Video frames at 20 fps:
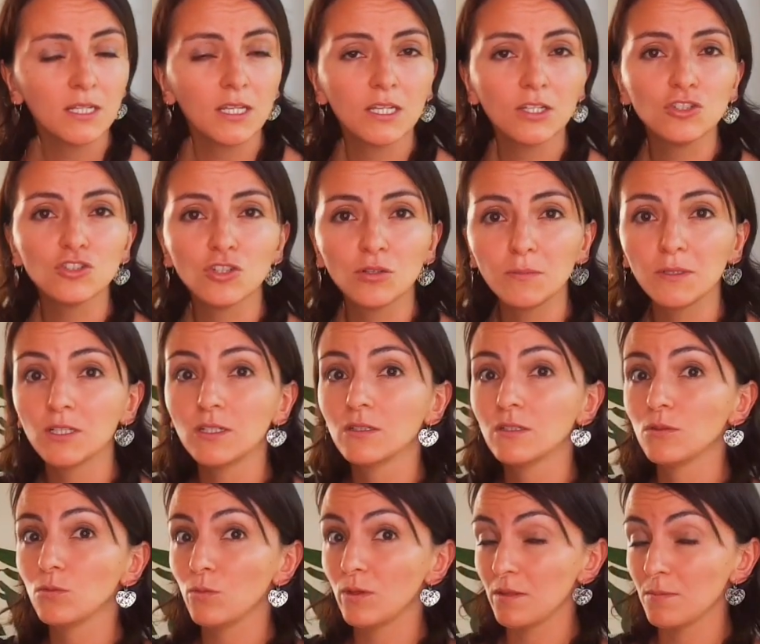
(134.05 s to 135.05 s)
and German
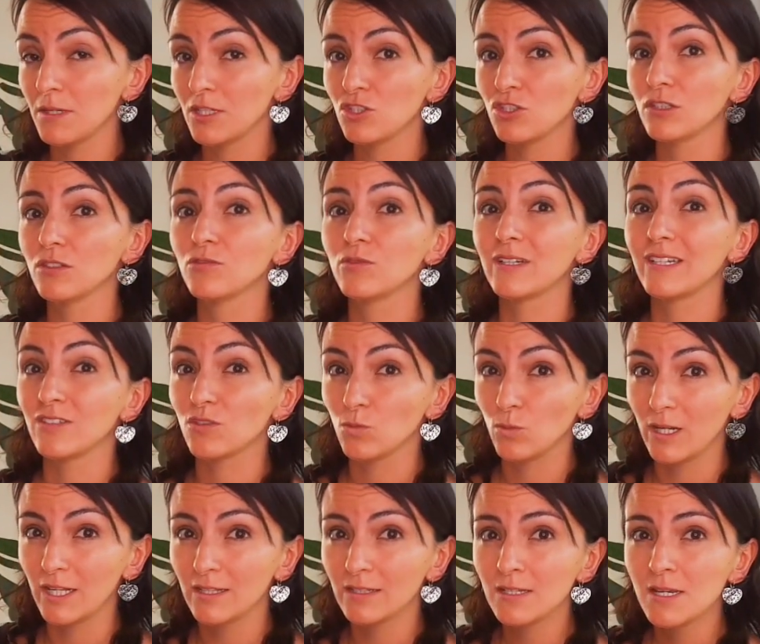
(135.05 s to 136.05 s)
with my children as
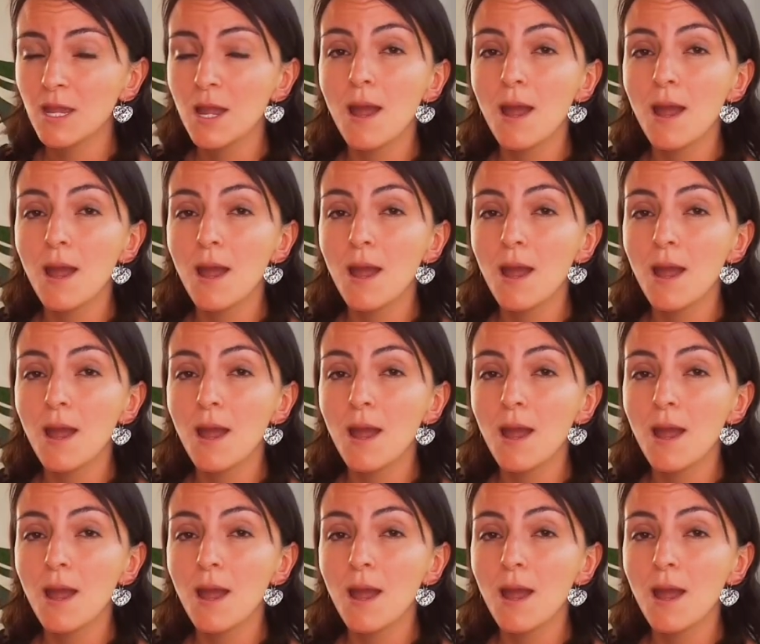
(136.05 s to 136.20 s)
well,